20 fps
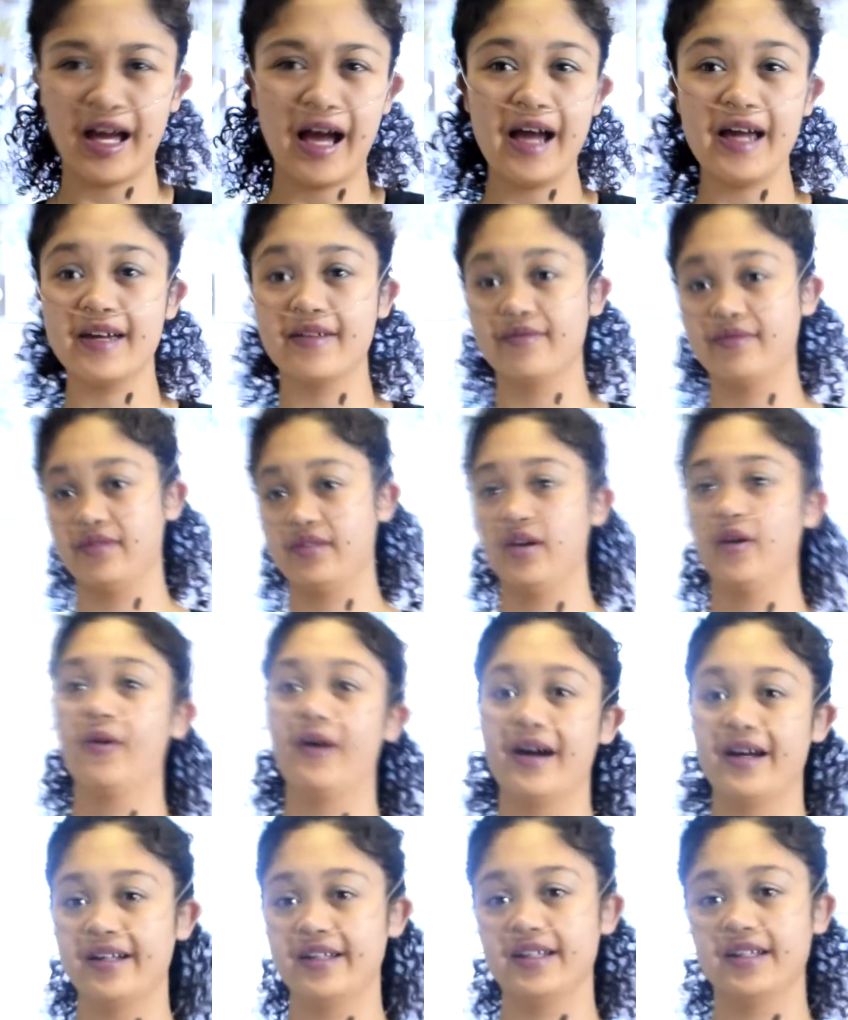I have no
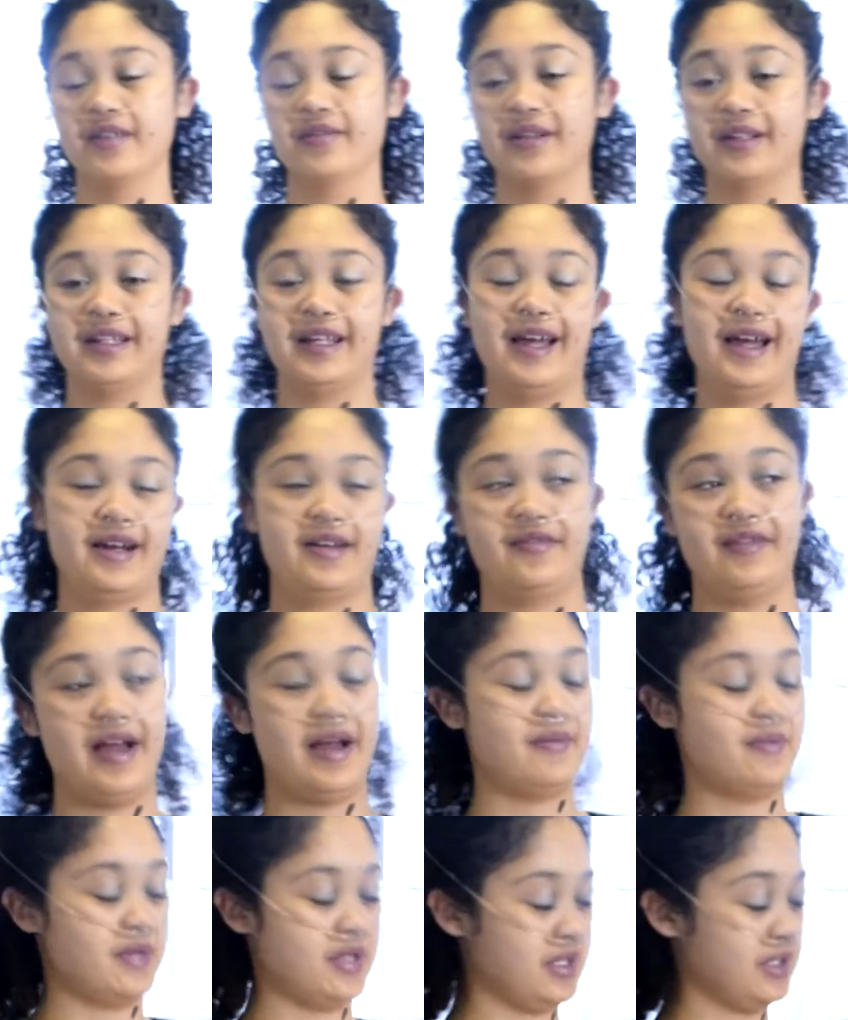idea what the heck
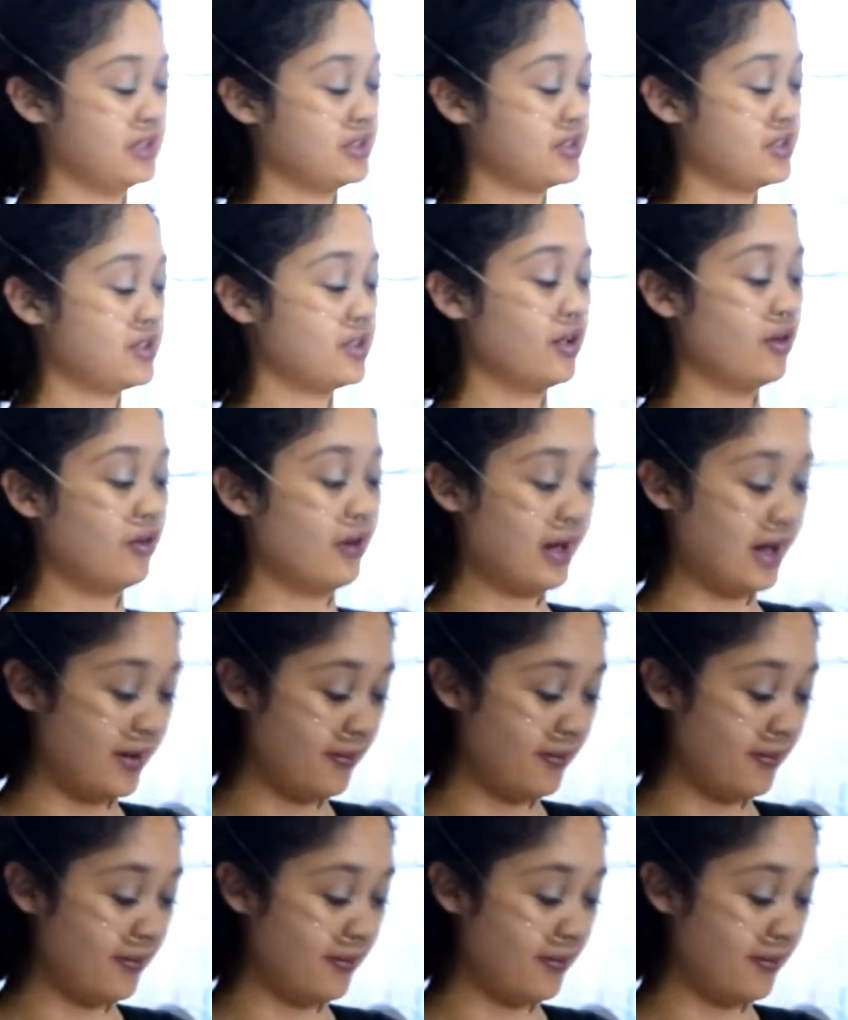that means. So